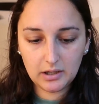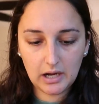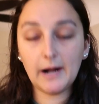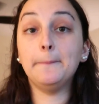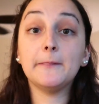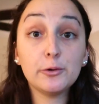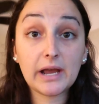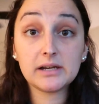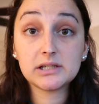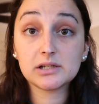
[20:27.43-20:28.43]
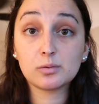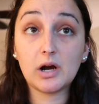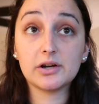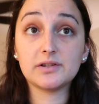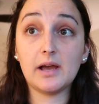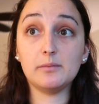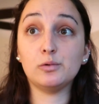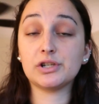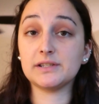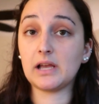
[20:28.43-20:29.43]
Um, you can dishwash them,
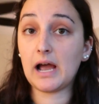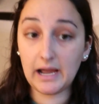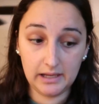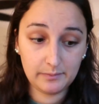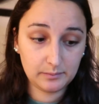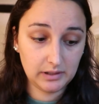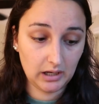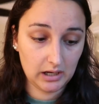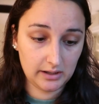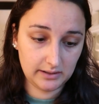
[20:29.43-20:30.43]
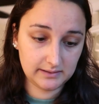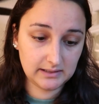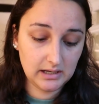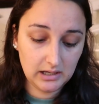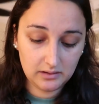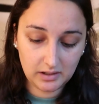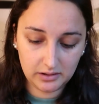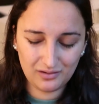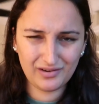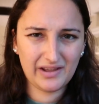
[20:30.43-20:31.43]
which is hype because then
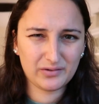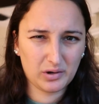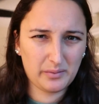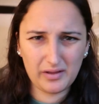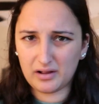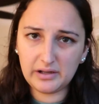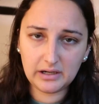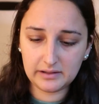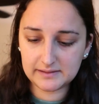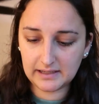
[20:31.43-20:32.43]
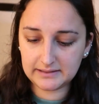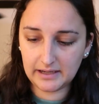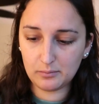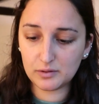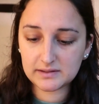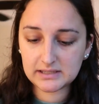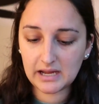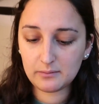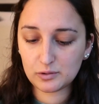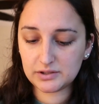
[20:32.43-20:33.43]
you don't really have to worry about like cleaning the insides out. Most of the
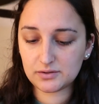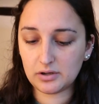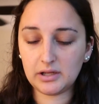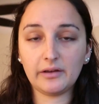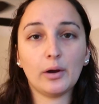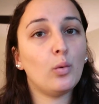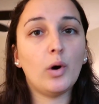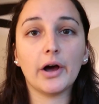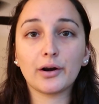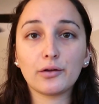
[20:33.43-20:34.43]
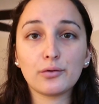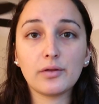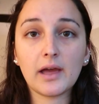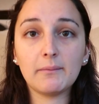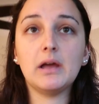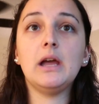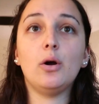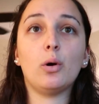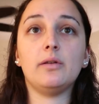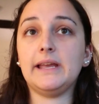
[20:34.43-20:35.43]
time we're just drinking like water through them
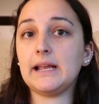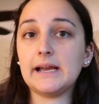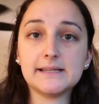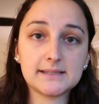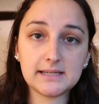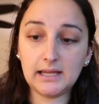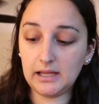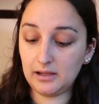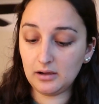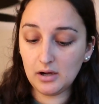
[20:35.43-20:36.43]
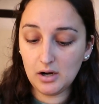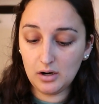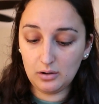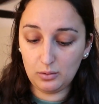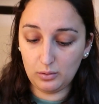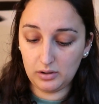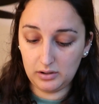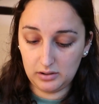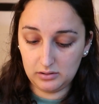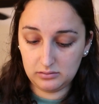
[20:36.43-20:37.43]
or like iced tea
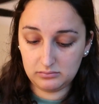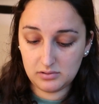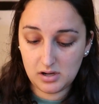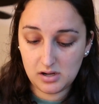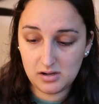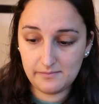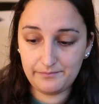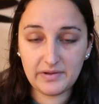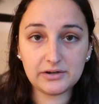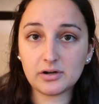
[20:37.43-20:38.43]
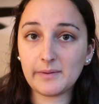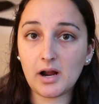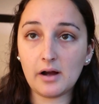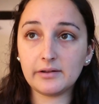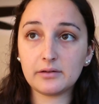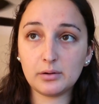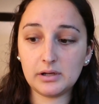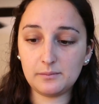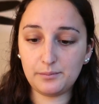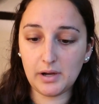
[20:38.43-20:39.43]
or um, I drink my coffee through
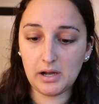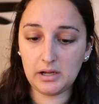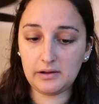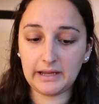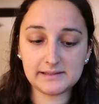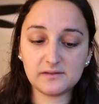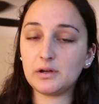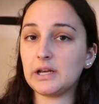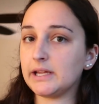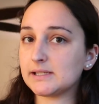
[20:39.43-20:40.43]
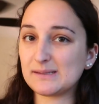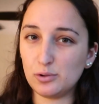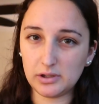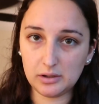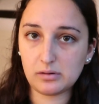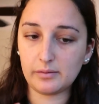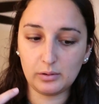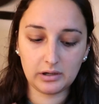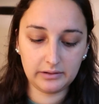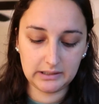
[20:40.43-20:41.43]
it. But I guess if you had like a smoothie, you'd probably
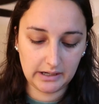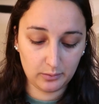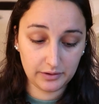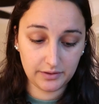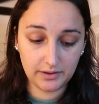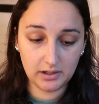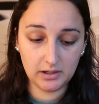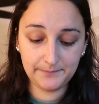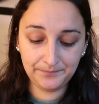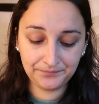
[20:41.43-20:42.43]
want to clean it out with the,